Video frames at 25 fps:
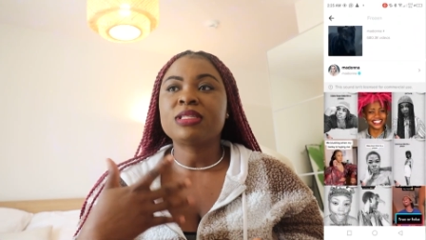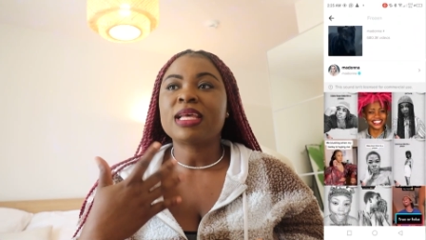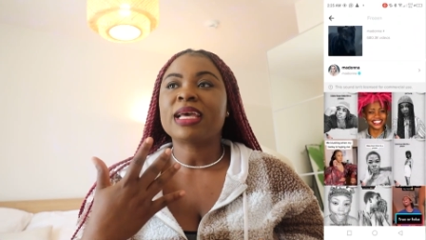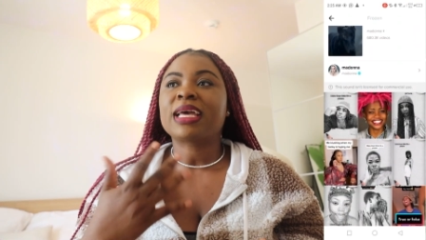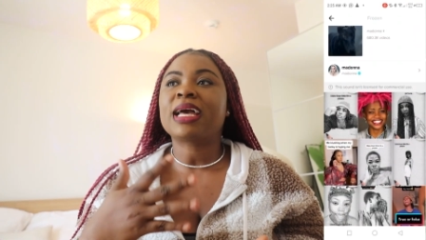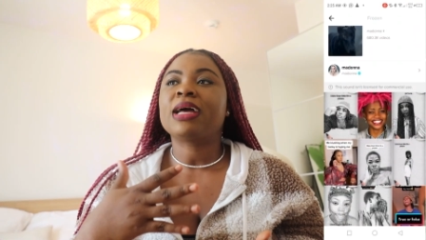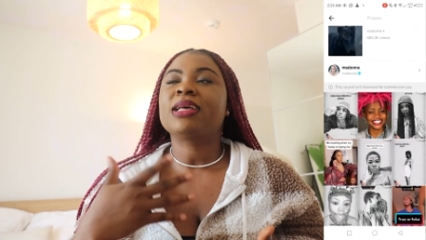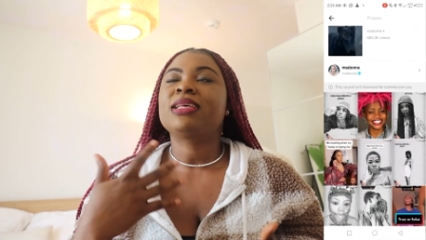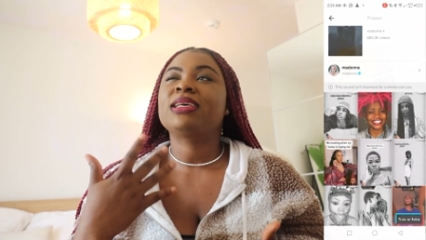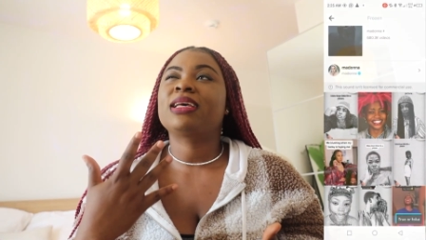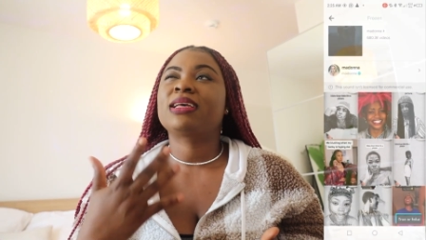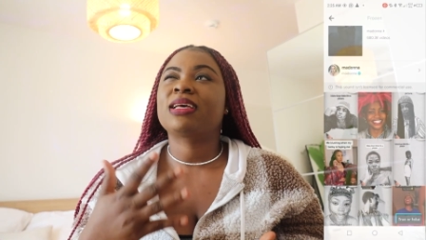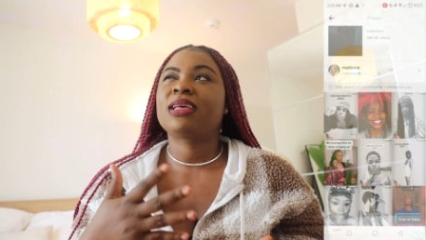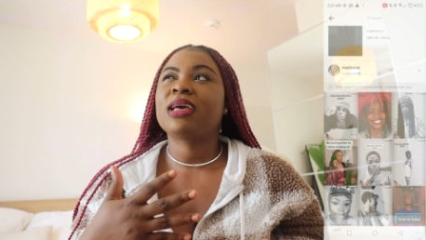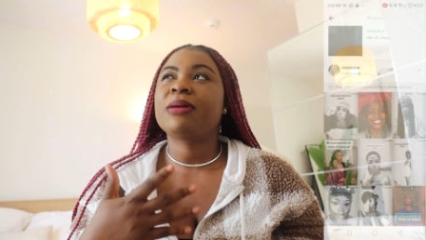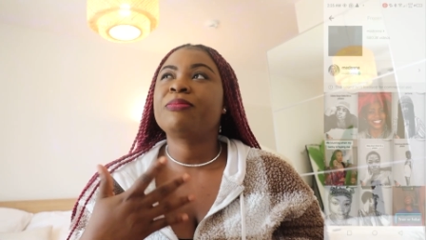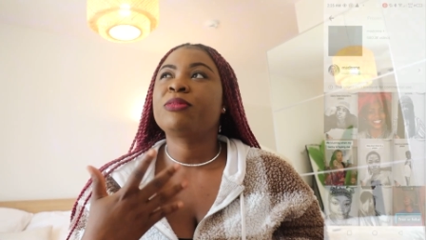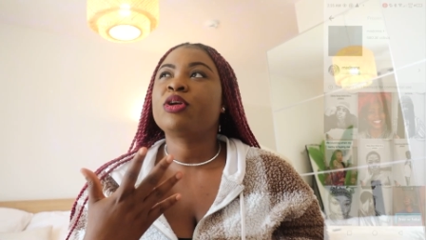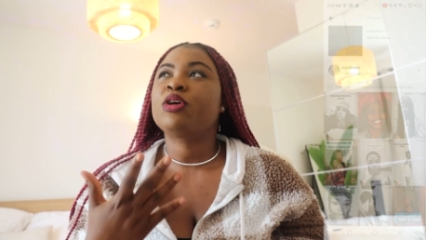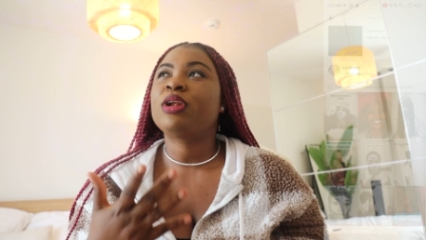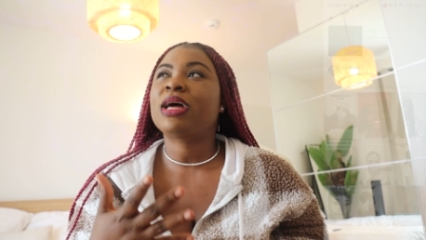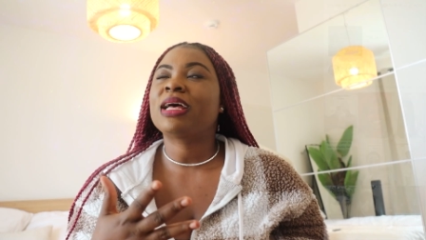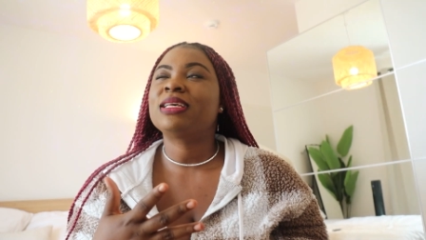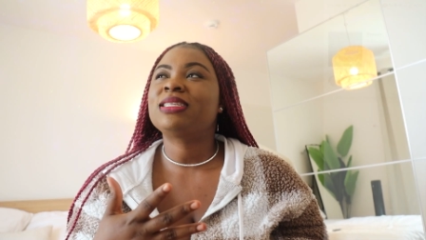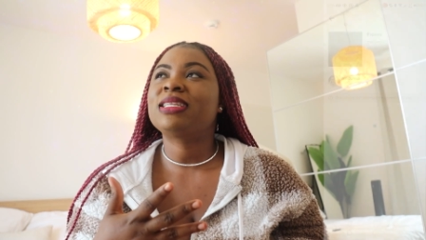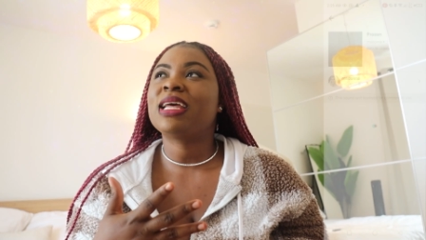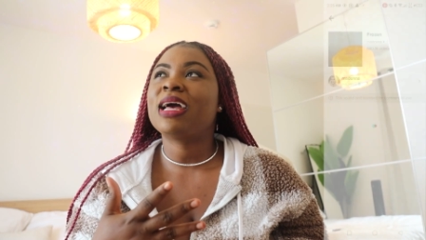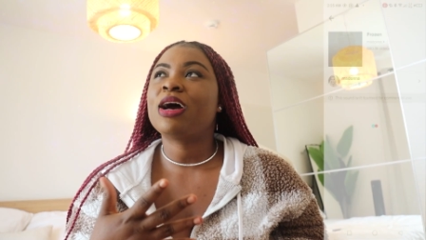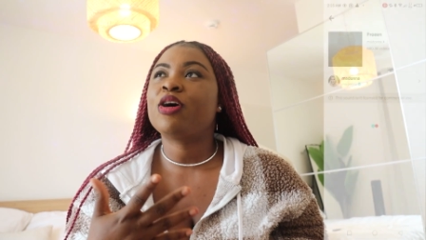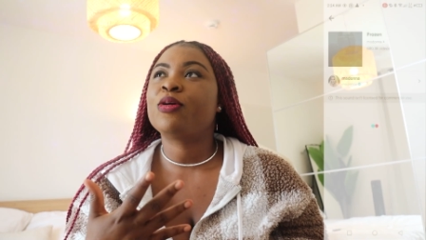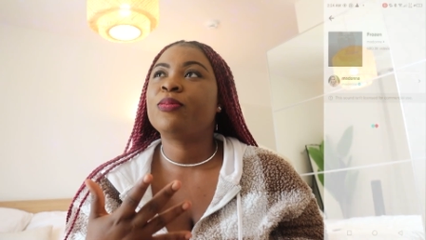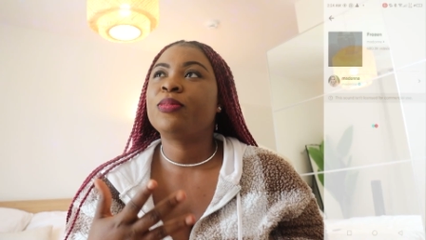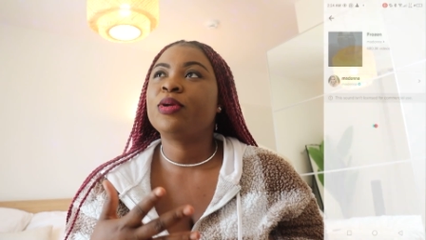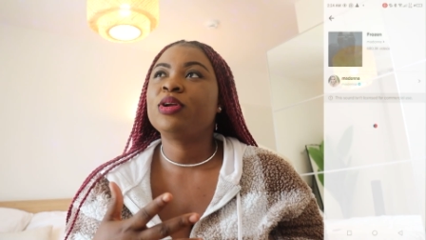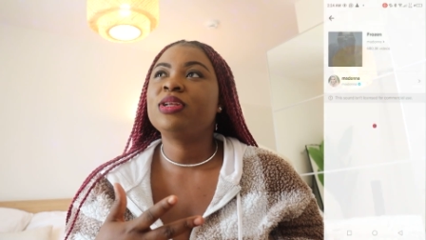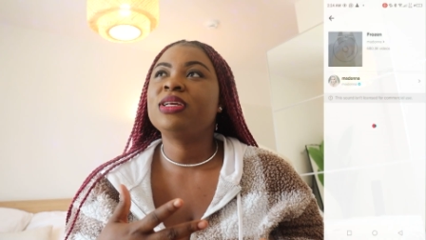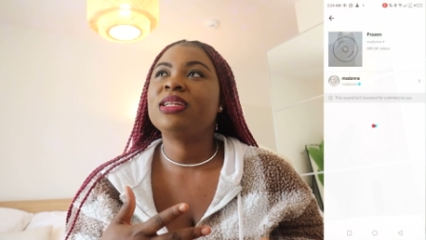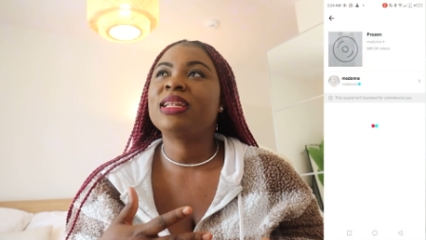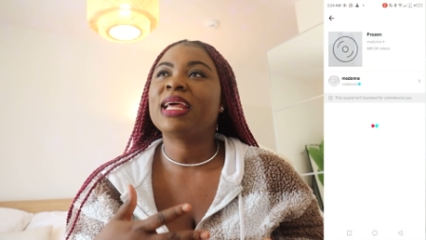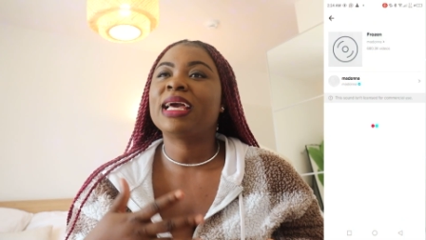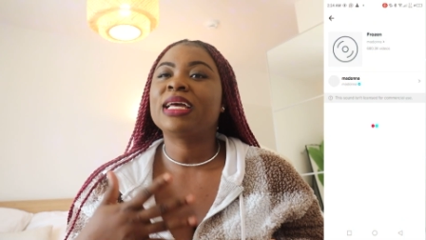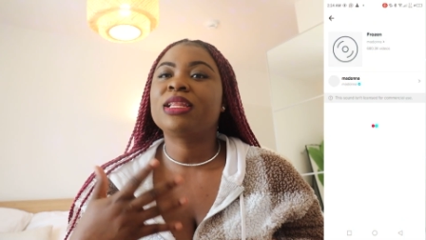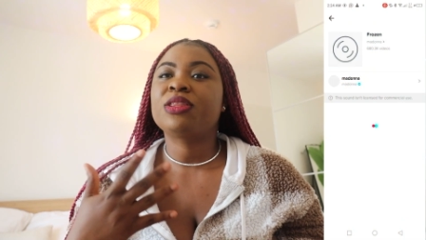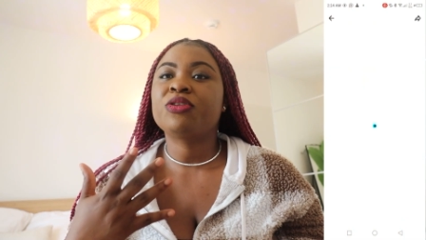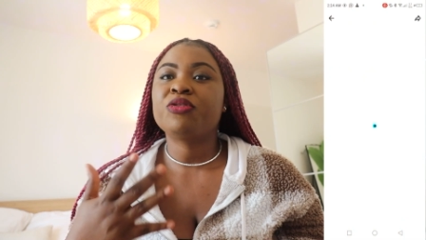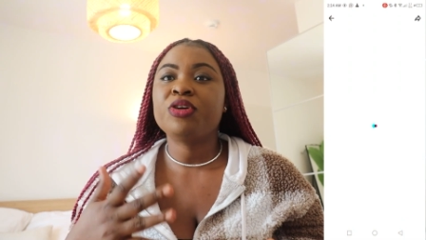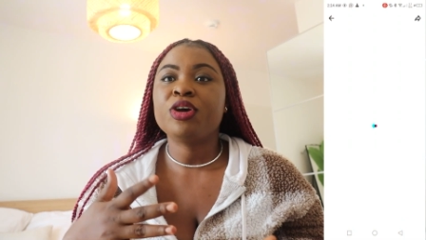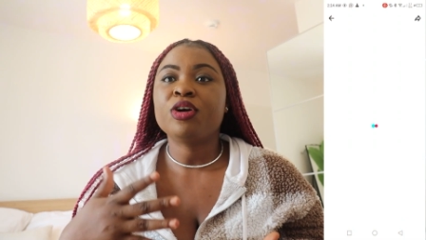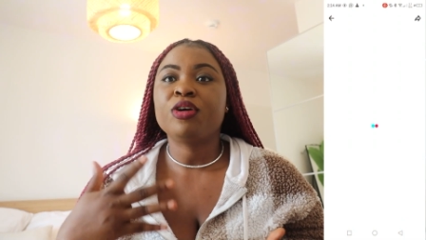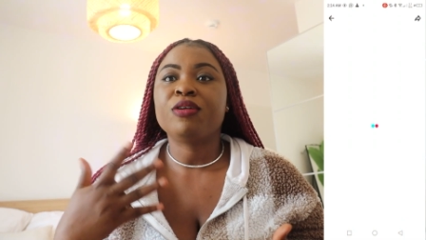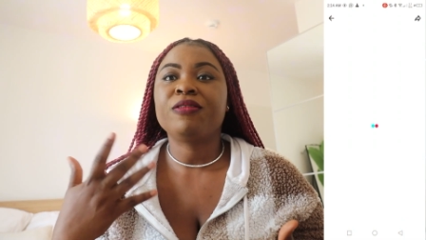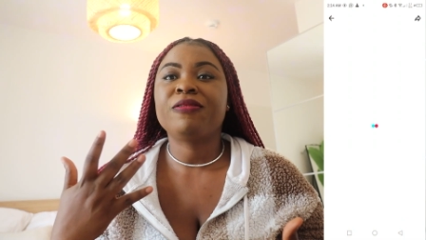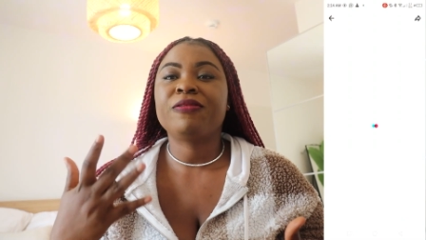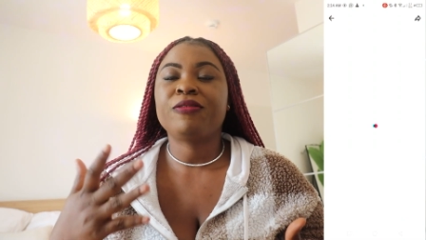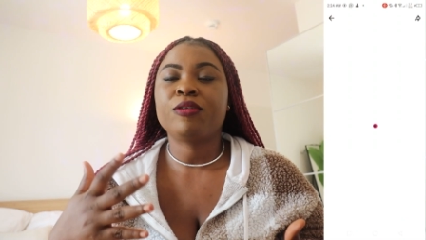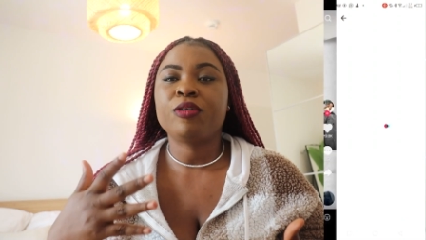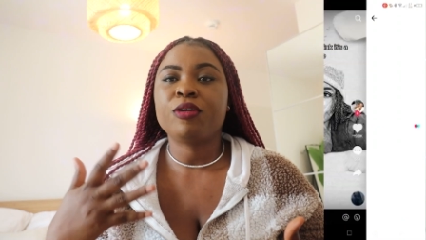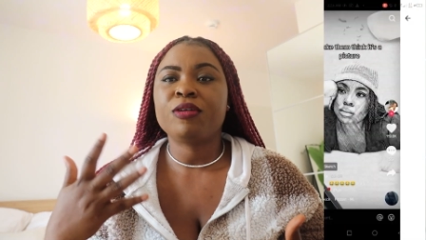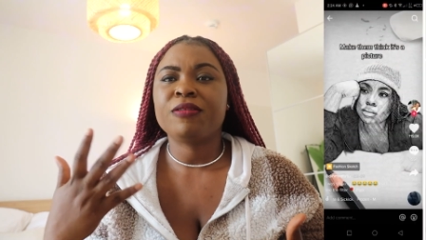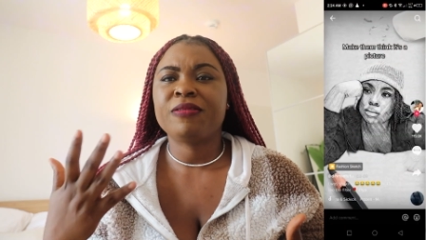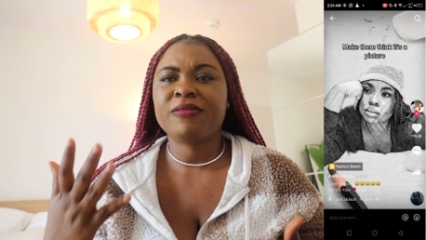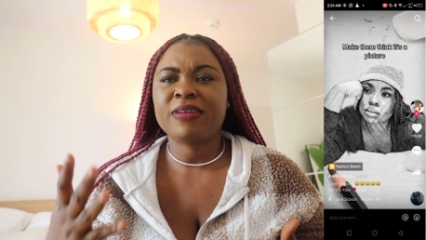Like I started uploading like 3 or 4 or